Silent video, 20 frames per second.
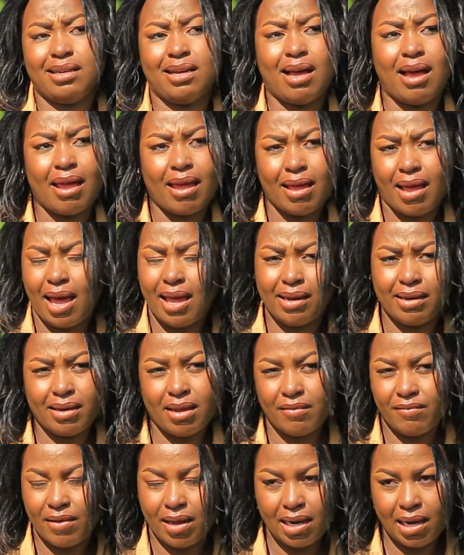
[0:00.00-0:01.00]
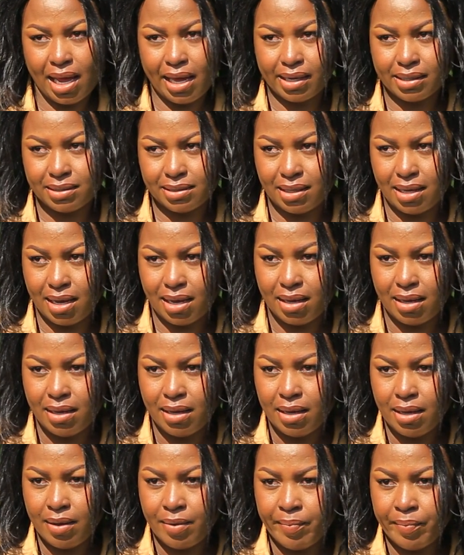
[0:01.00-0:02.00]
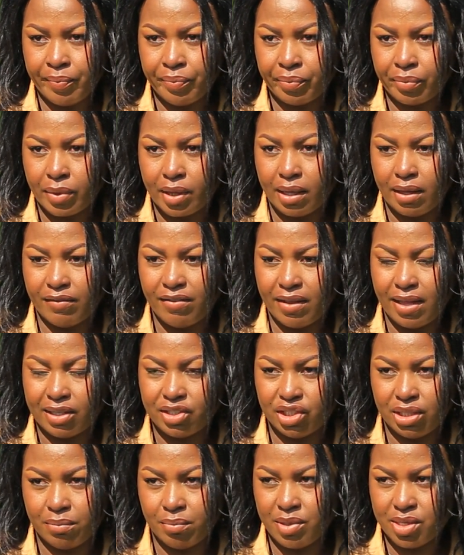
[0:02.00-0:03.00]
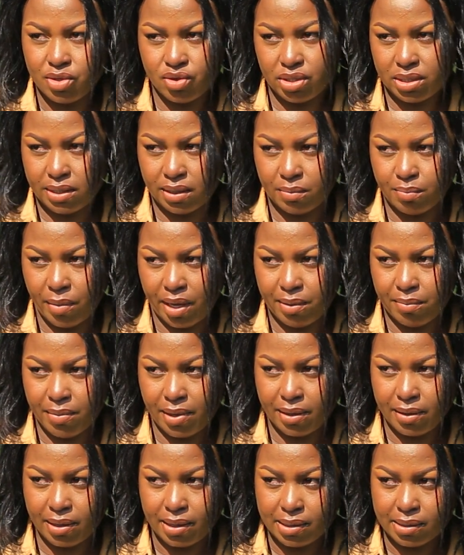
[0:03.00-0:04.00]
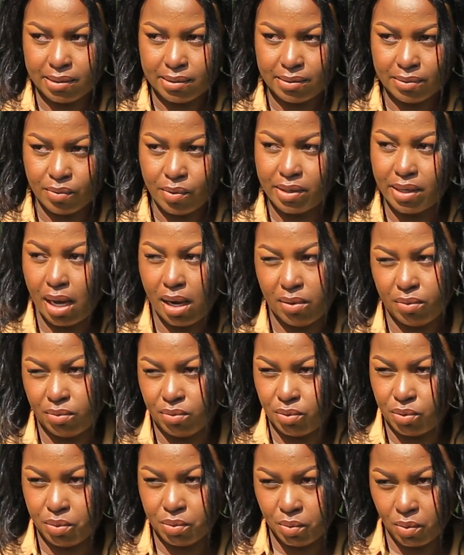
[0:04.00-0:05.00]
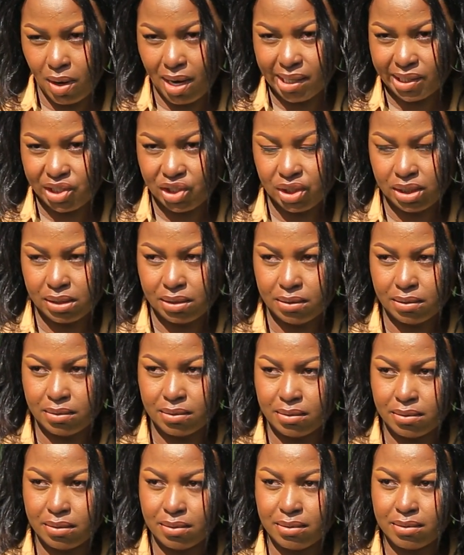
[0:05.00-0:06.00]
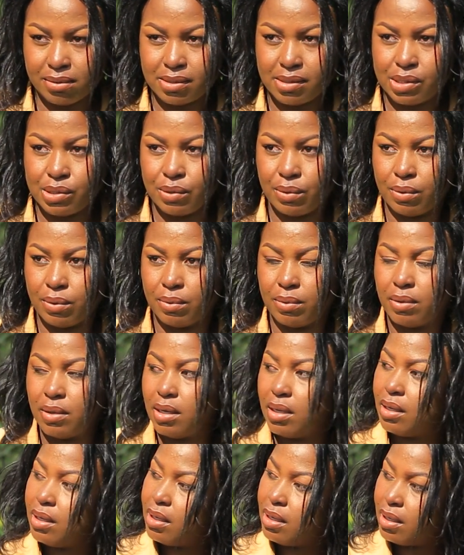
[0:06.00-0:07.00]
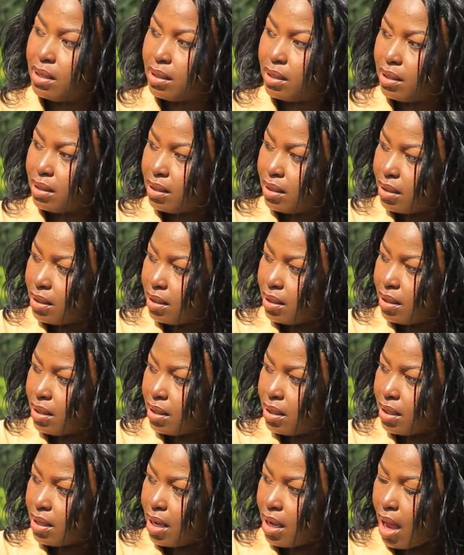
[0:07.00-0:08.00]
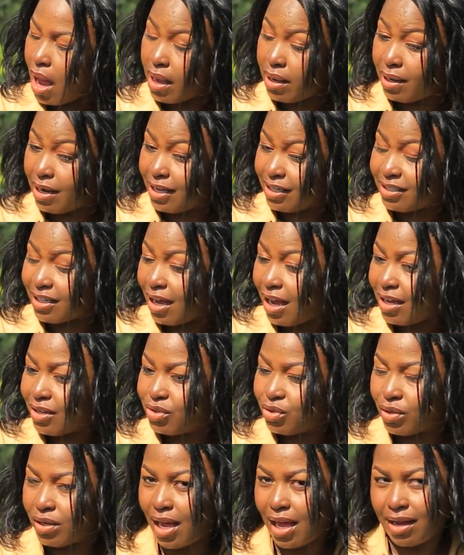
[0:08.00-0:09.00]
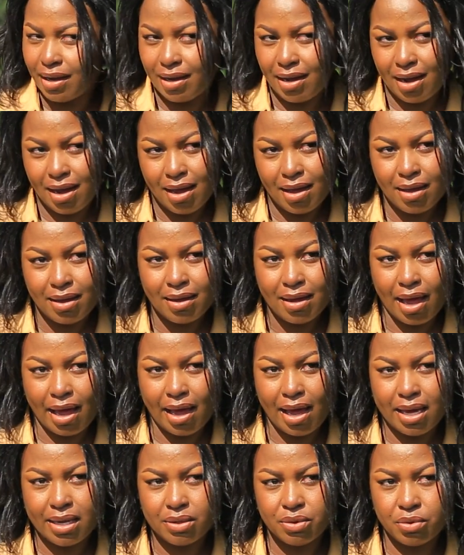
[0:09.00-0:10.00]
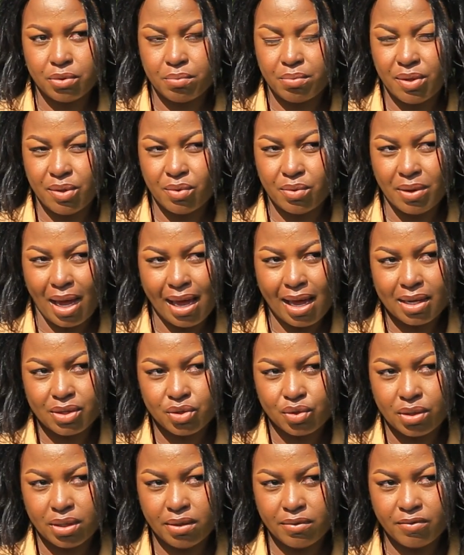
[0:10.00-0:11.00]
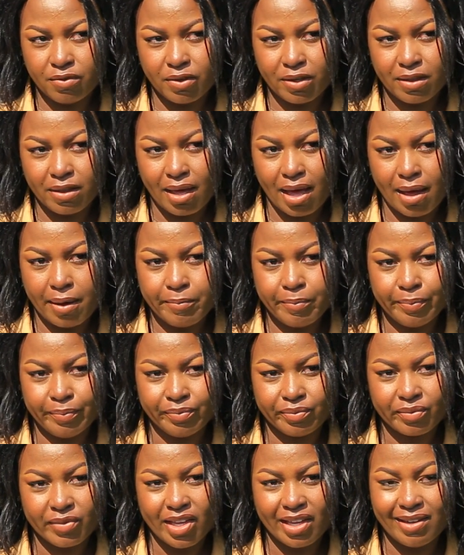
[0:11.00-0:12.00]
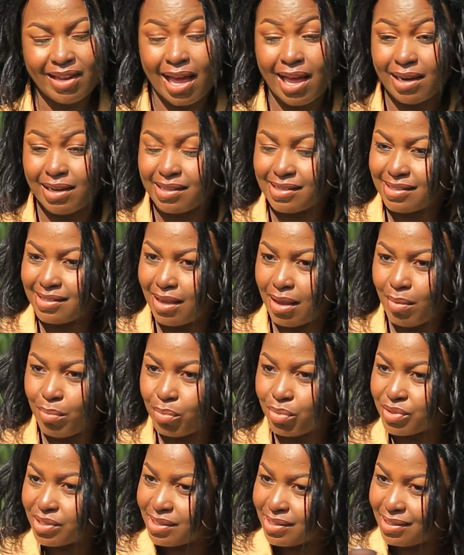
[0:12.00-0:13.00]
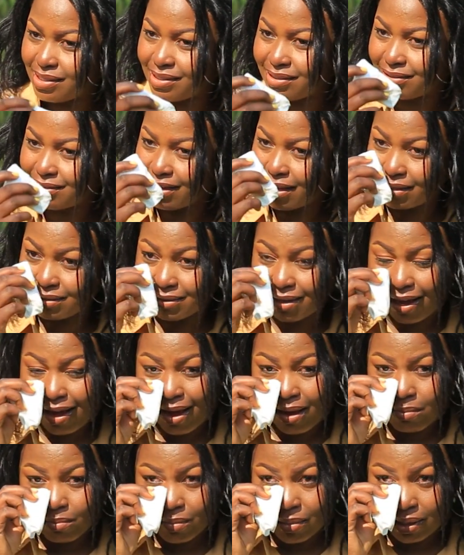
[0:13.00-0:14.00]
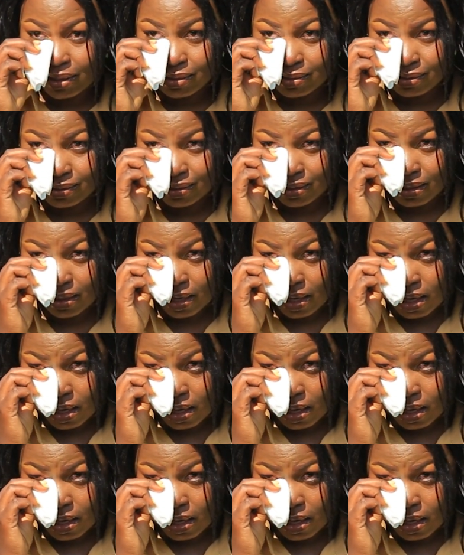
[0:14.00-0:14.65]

I never liked her. The fact that she mistreated my mother when I would watch. So I later had to like her. I had to live with her. Nari sembuzi, natahamizi.